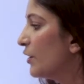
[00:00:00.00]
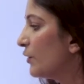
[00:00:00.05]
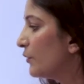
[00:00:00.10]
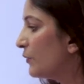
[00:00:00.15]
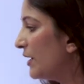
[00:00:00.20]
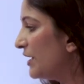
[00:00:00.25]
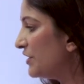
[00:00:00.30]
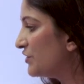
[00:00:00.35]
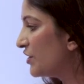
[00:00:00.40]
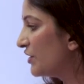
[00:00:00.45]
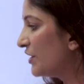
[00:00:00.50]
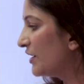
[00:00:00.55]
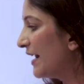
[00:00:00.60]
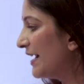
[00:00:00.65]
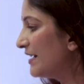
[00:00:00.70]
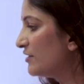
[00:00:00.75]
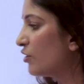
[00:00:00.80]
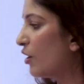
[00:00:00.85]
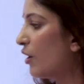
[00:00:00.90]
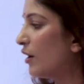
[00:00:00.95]

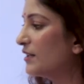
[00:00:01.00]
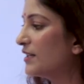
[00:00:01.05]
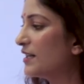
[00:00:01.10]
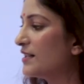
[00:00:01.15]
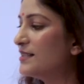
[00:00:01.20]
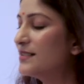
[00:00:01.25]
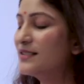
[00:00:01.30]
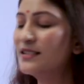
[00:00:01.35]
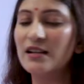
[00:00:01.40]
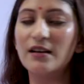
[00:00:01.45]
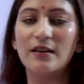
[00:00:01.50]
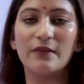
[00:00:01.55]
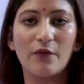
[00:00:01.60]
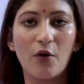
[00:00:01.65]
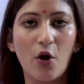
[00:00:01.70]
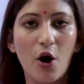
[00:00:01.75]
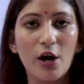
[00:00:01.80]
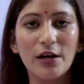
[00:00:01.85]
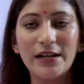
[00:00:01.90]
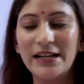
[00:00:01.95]
regenerate or conserve
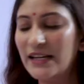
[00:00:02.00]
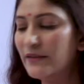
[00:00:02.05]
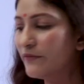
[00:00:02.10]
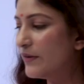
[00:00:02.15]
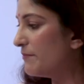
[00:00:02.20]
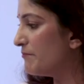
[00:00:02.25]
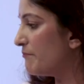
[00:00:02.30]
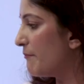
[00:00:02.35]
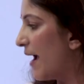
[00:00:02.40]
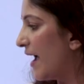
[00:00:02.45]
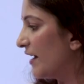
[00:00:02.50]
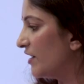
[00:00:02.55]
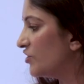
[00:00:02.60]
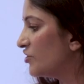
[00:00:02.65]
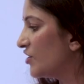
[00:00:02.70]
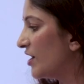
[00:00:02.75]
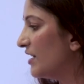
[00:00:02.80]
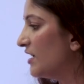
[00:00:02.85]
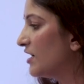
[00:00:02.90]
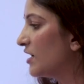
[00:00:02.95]
or even
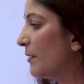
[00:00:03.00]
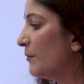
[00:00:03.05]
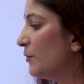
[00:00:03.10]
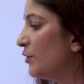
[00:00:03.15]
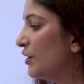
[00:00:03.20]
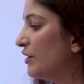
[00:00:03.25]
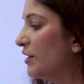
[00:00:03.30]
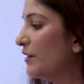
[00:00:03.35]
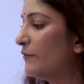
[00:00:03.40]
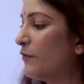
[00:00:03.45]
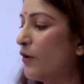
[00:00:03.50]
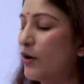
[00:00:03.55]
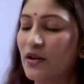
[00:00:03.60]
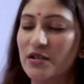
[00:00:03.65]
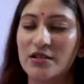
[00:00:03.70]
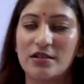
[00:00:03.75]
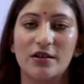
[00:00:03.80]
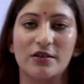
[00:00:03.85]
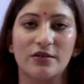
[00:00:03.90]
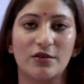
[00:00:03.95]
manage any community
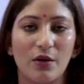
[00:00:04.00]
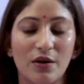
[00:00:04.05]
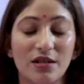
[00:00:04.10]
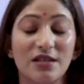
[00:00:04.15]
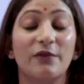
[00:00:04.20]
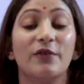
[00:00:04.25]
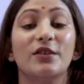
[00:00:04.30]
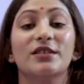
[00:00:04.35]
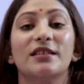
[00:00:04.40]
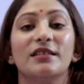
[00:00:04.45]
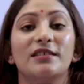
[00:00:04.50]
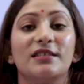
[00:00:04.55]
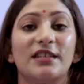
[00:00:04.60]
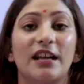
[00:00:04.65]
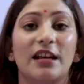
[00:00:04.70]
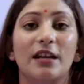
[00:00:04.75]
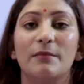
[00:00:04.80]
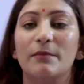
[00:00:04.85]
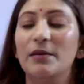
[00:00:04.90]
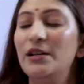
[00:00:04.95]
forest resource for
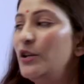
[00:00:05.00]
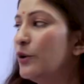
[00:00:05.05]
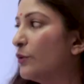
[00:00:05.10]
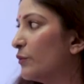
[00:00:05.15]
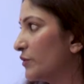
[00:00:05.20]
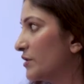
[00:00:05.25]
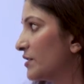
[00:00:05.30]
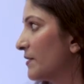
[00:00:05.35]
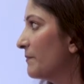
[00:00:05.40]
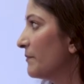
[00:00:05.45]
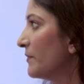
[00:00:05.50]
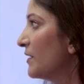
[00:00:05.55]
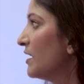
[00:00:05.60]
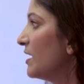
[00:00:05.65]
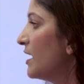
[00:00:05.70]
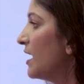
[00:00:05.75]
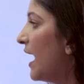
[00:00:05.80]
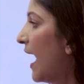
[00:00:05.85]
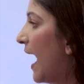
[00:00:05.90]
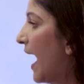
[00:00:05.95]
sustainable use,
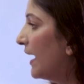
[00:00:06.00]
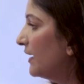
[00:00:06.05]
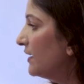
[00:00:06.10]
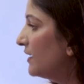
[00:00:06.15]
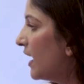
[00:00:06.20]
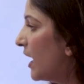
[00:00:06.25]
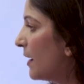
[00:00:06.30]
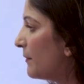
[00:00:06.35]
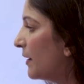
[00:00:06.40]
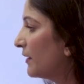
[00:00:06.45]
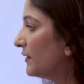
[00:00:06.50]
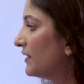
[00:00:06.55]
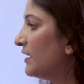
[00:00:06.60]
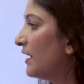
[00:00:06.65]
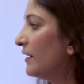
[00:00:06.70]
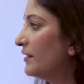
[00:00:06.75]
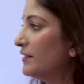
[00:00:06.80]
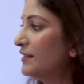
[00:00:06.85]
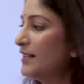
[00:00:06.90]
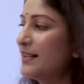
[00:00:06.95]
and among the
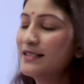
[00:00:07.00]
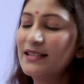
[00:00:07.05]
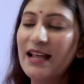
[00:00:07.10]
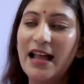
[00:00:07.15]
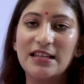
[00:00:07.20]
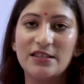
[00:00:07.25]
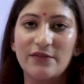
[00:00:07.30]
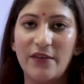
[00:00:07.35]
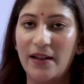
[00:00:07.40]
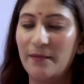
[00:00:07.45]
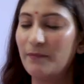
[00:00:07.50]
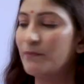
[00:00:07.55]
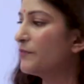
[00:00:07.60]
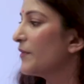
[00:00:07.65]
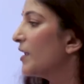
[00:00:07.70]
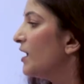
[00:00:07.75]
other things as well.